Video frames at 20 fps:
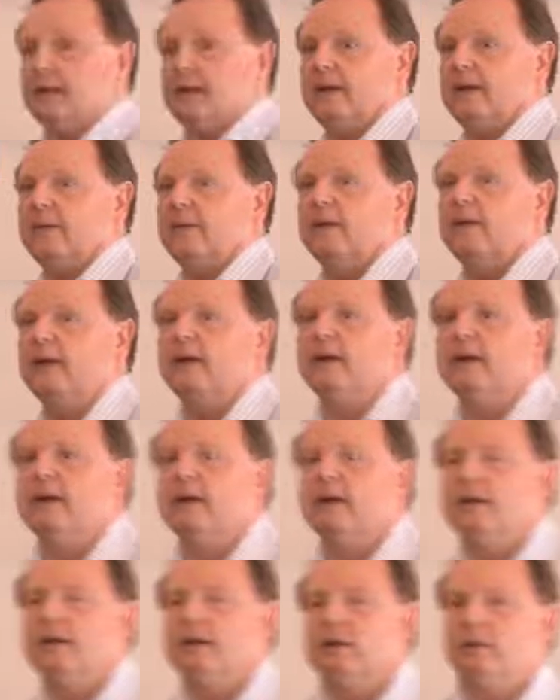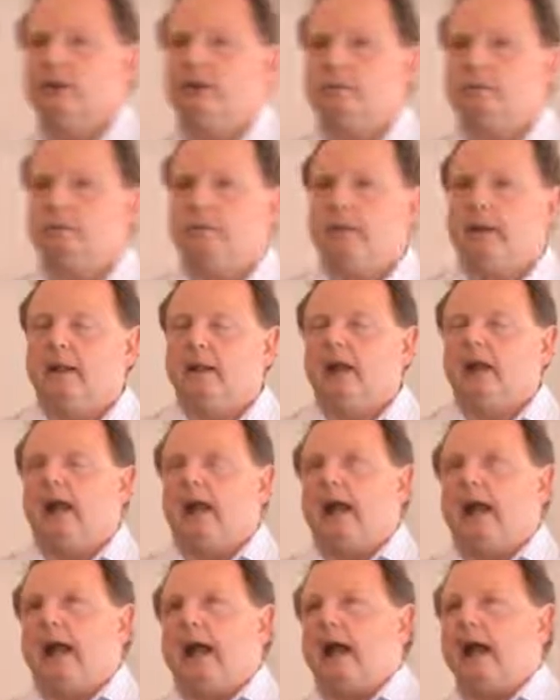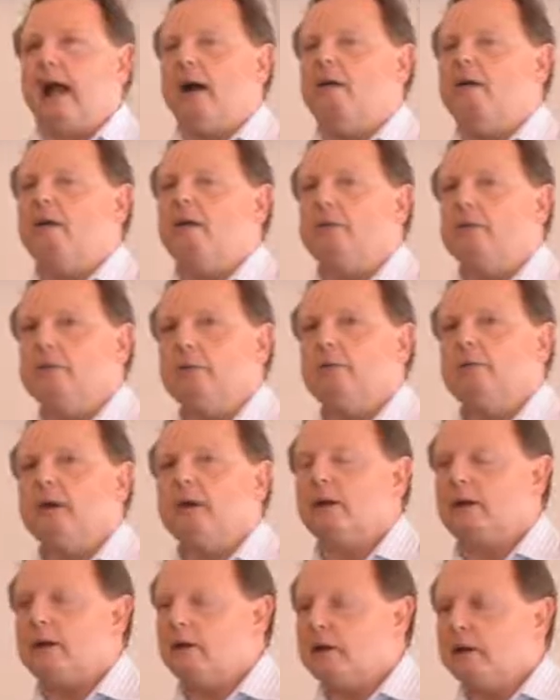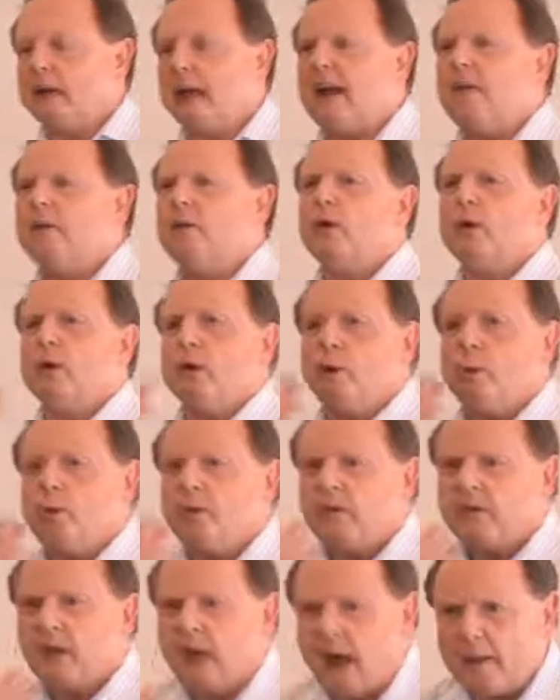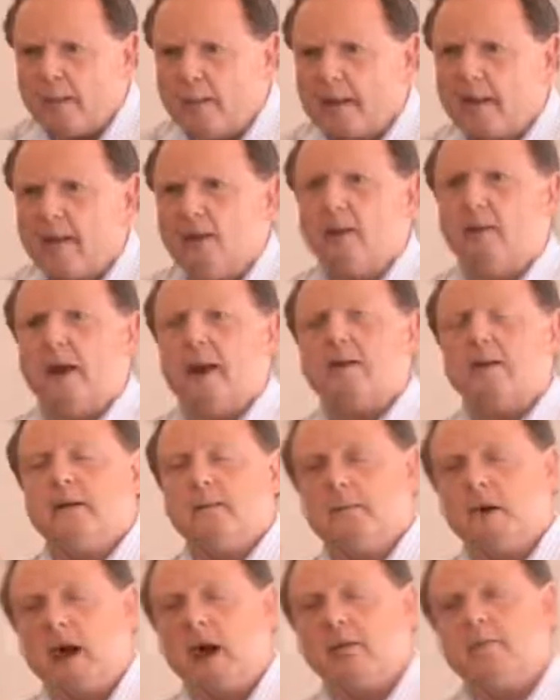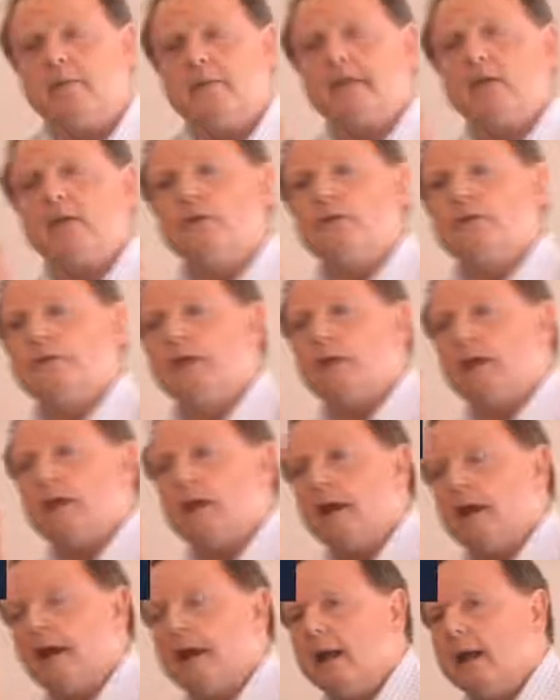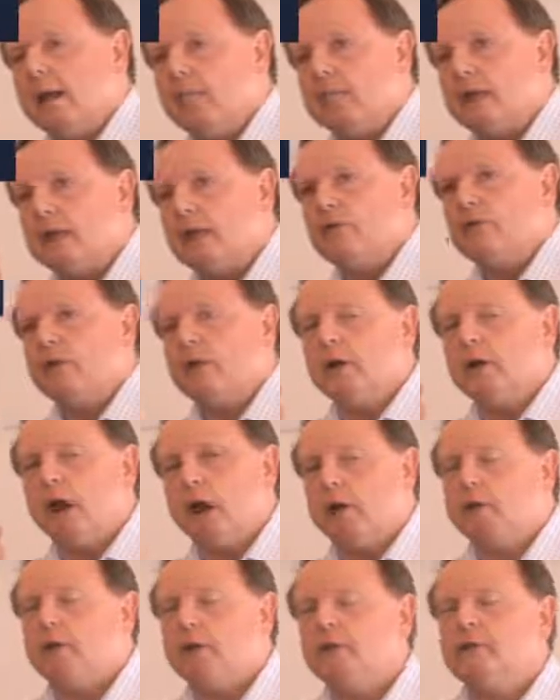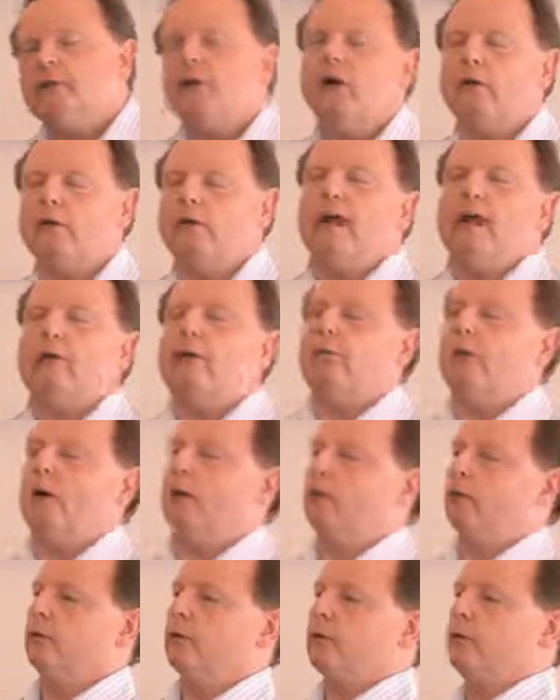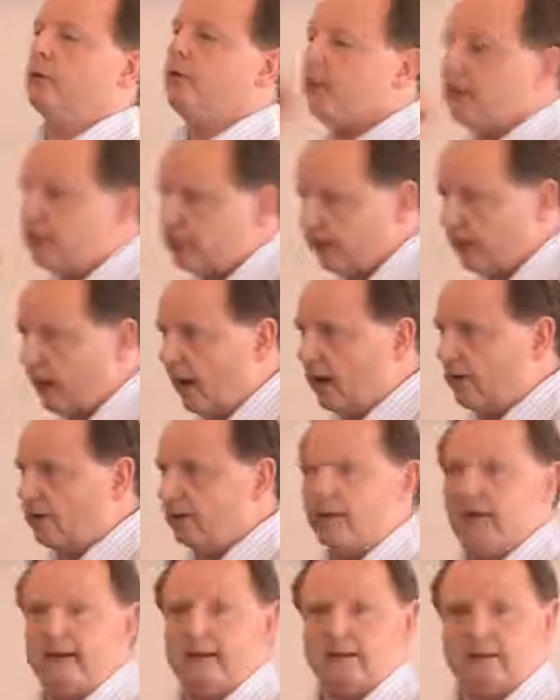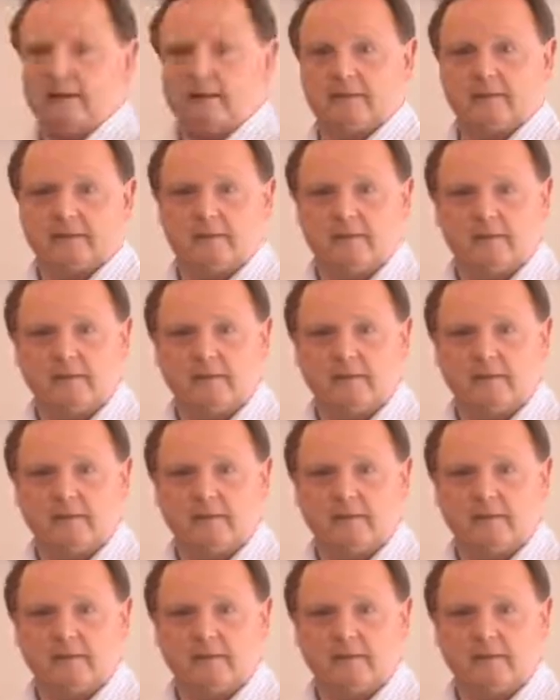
Yeah? So how do so but life will always come at you and demand because because you can only solve life problems with these five things.